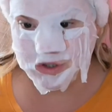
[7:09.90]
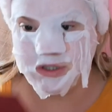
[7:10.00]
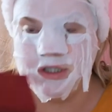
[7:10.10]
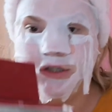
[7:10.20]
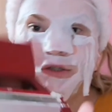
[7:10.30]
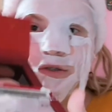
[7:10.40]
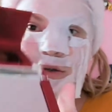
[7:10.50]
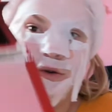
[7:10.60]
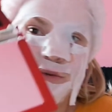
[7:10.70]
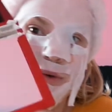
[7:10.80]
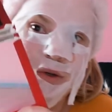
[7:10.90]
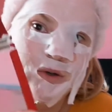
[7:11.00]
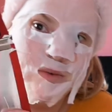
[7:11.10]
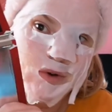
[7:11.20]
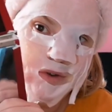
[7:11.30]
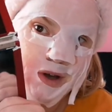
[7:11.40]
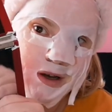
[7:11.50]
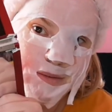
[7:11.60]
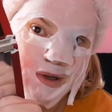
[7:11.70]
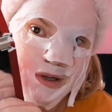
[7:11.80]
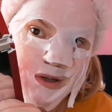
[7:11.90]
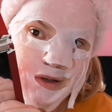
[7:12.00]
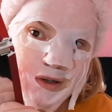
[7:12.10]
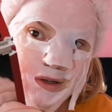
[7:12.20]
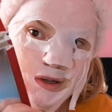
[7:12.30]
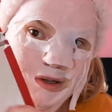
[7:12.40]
it just needs glued, but look what's happened.